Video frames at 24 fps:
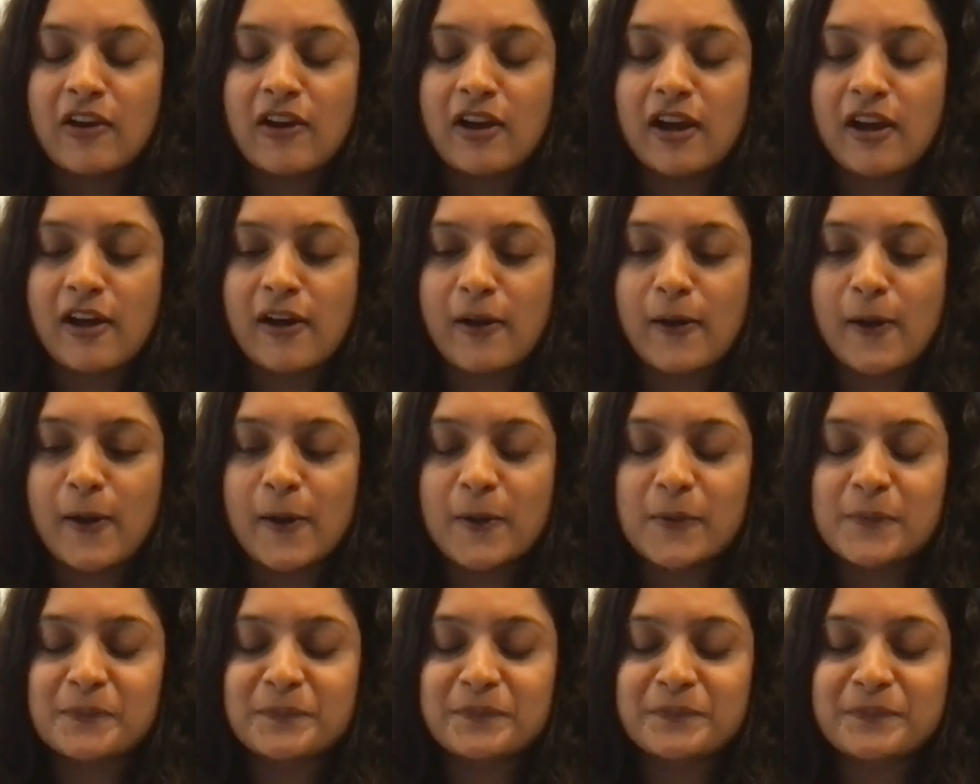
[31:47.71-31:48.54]

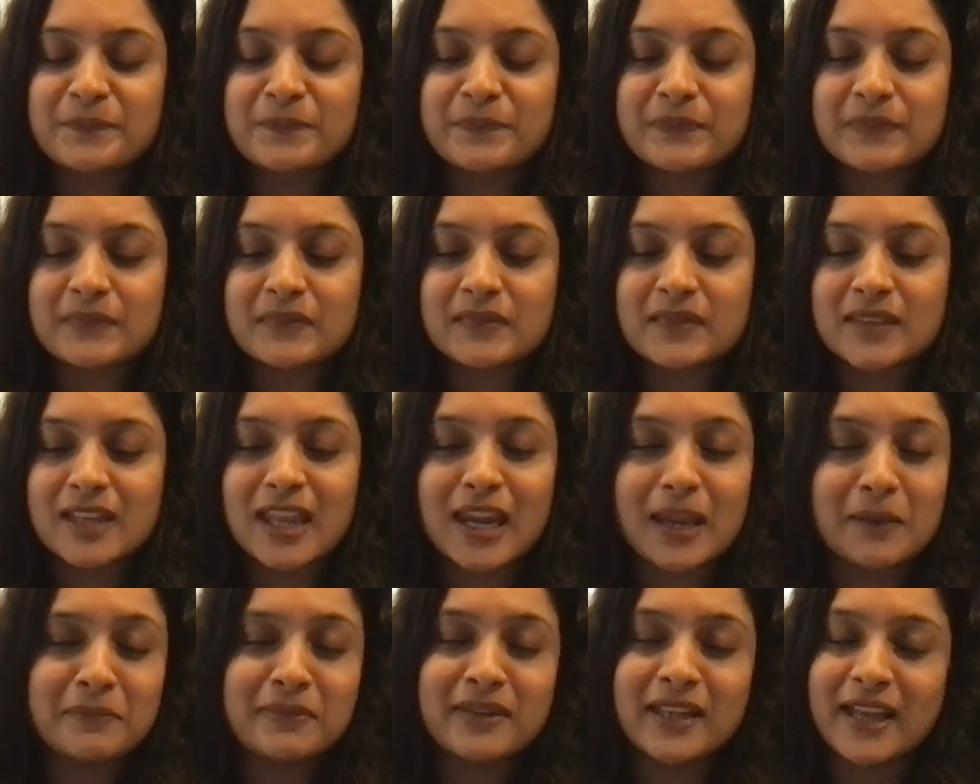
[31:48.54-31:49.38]

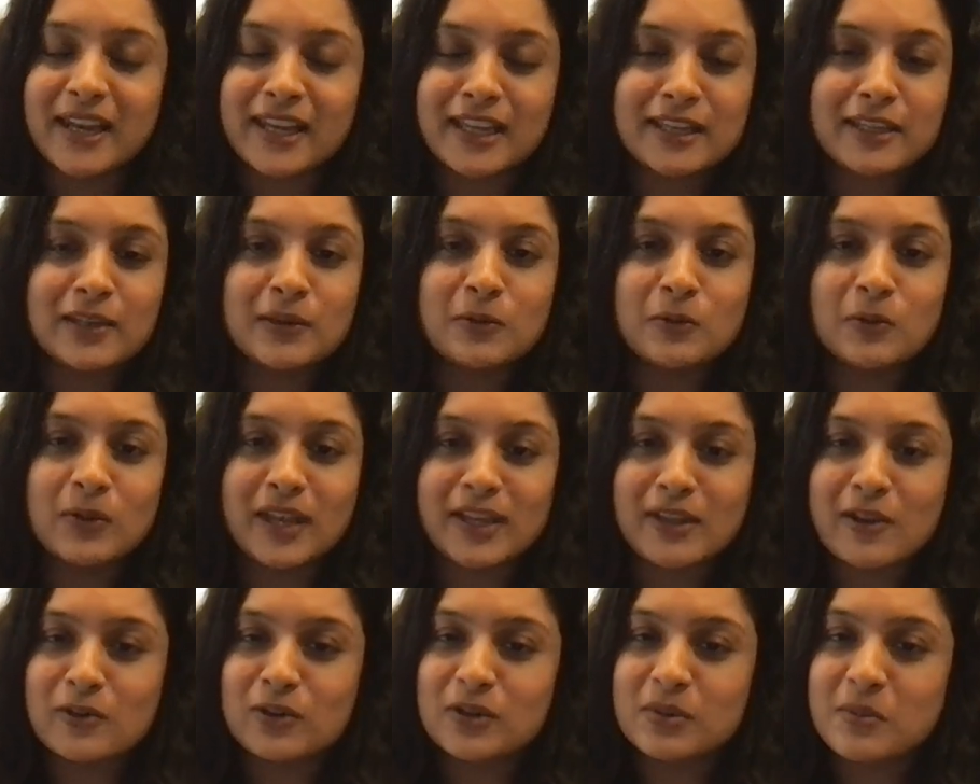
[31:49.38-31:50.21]
then I'm telling you,
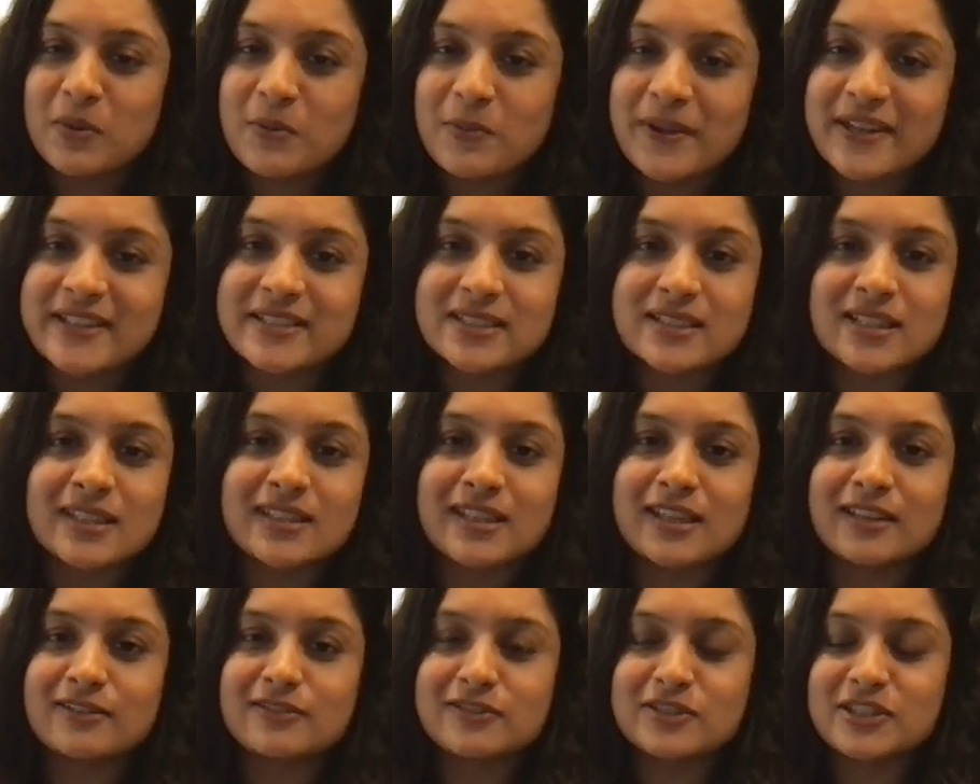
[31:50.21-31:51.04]
like, you're going to be wasting
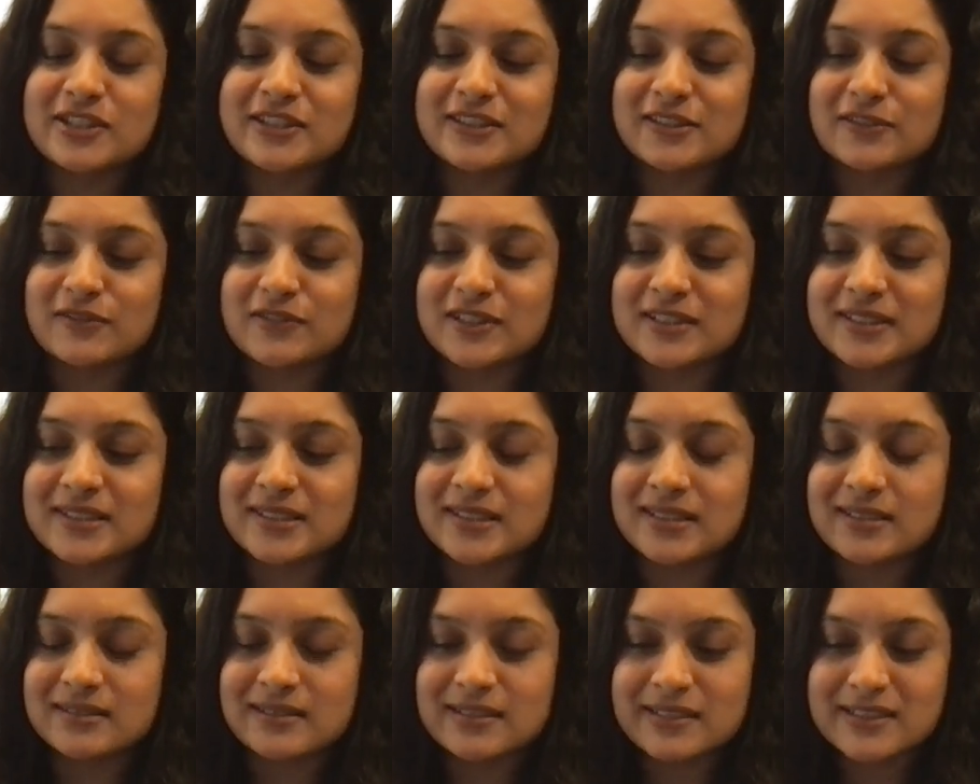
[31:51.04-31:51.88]
the energies of
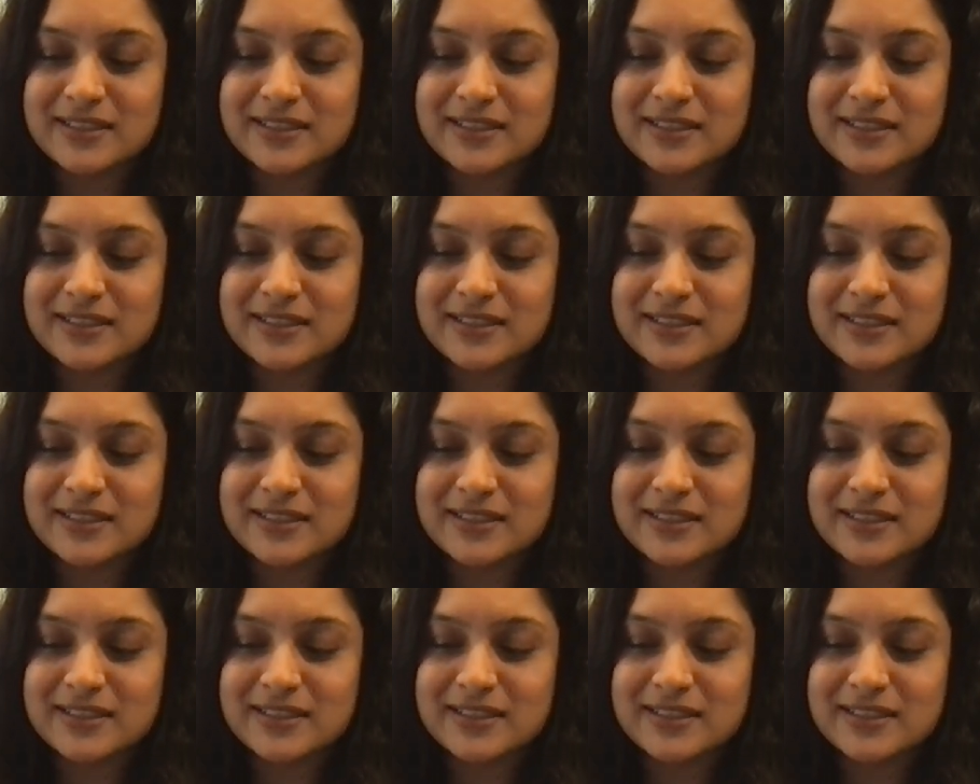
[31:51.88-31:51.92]
this year.